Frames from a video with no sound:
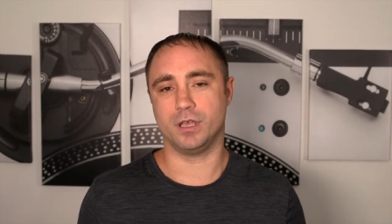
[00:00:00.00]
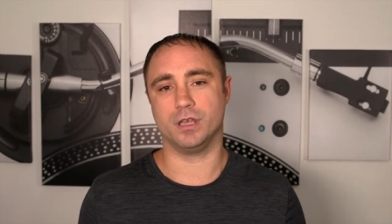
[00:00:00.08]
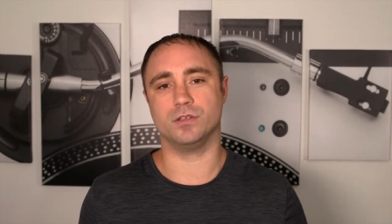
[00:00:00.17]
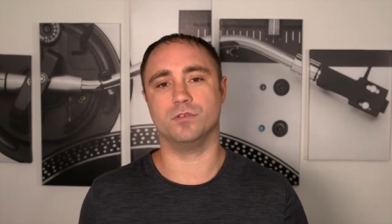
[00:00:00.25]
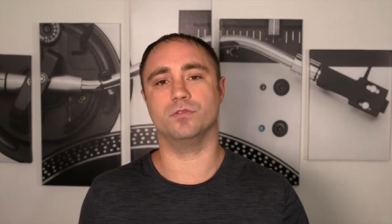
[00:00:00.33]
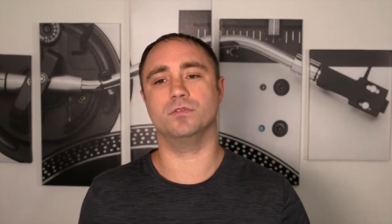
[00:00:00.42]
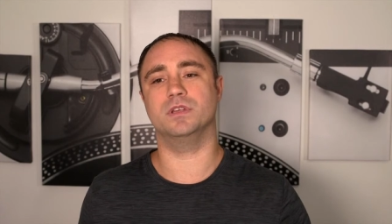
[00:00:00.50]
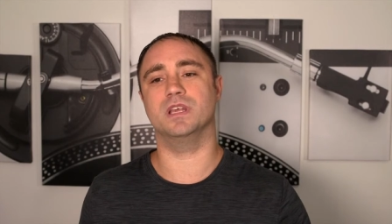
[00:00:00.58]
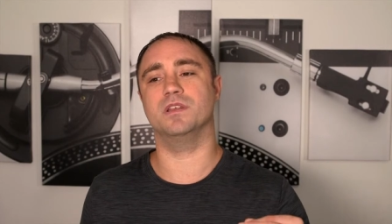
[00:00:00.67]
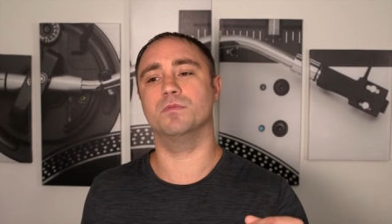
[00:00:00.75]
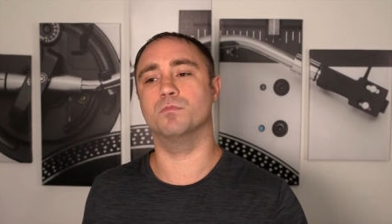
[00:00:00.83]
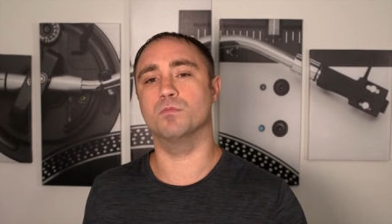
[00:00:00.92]
and you
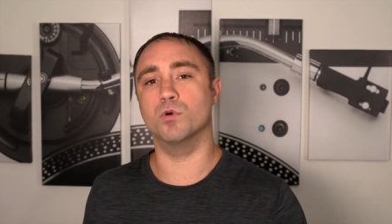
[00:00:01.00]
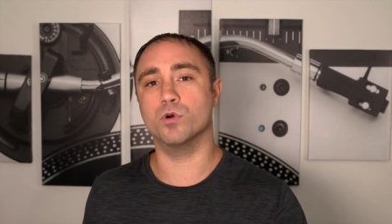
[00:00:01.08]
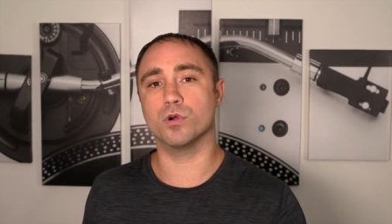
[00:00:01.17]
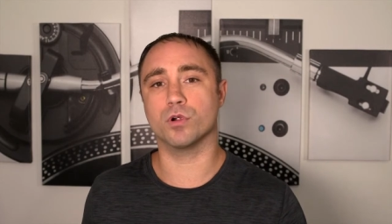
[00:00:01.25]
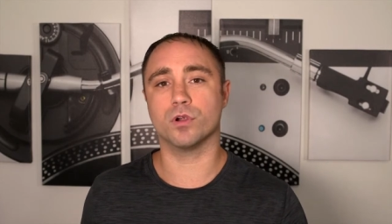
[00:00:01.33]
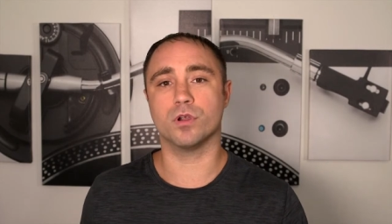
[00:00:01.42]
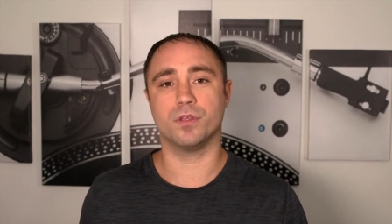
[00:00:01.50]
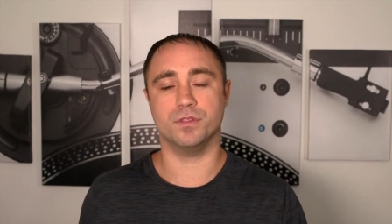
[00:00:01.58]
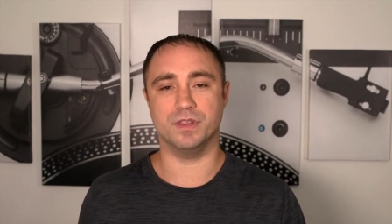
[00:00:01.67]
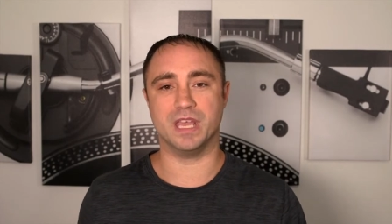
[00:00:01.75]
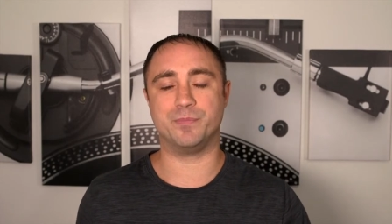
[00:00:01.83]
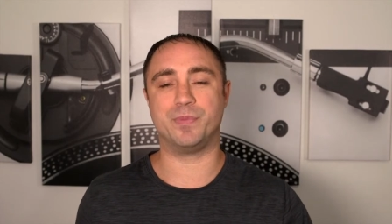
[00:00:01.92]
did more
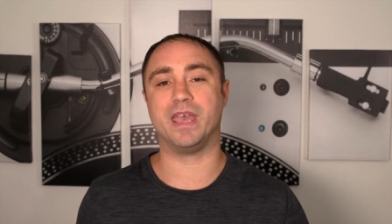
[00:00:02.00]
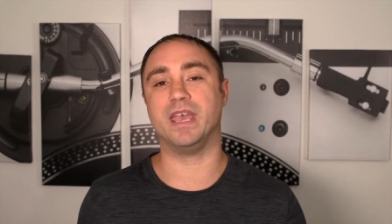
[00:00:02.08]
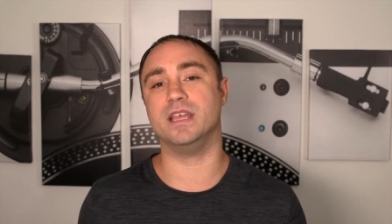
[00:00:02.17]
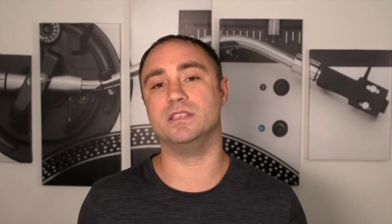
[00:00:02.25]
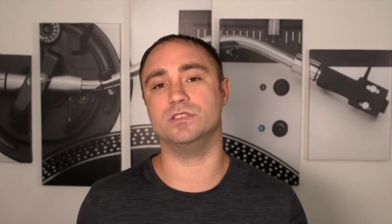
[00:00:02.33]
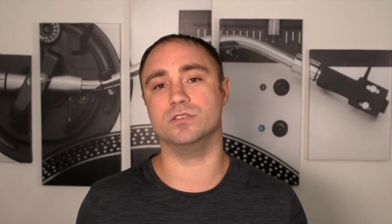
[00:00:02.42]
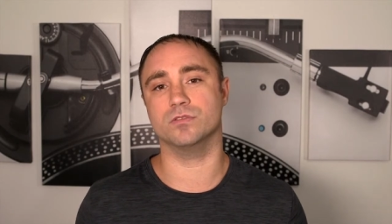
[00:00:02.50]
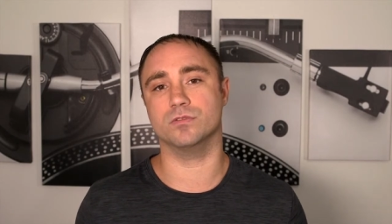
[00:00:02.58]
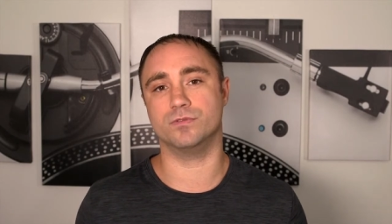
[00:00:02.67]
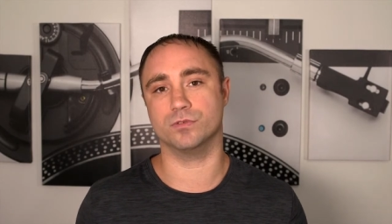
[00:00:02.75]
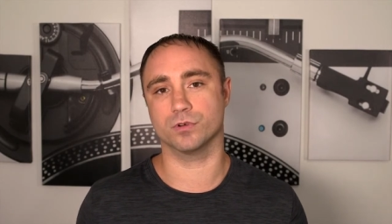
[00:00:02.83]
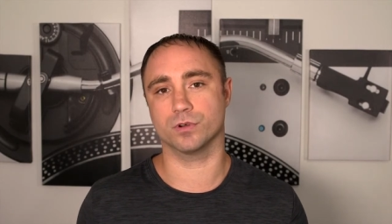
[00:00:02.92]
than they paid you
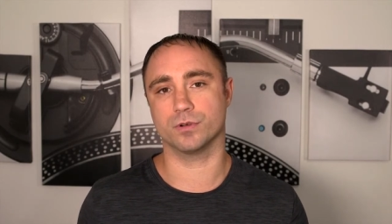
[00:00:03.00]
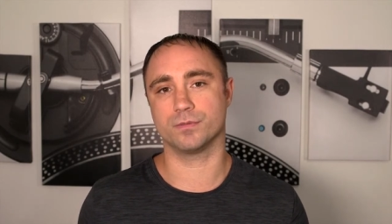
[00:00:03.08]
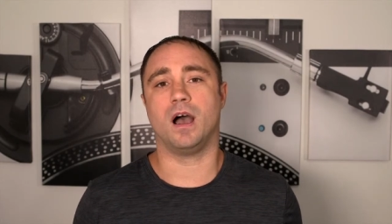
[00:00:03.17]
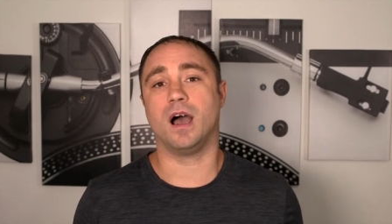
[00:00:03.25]
for.